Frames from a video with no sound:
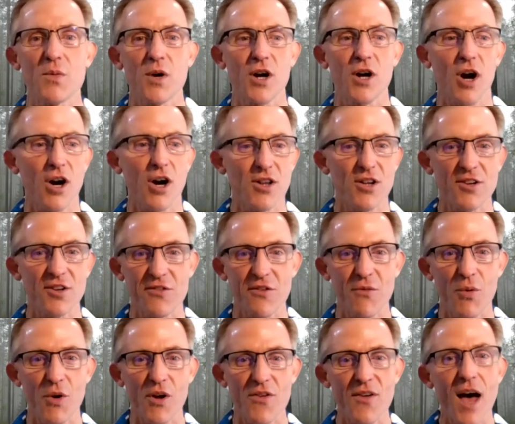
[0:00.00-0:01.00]
regardless of
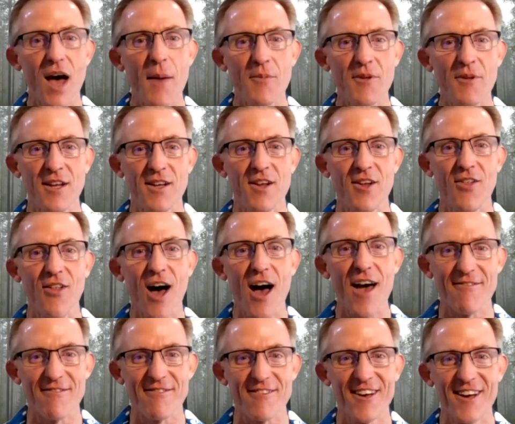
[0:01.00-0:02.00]
what's happening in life.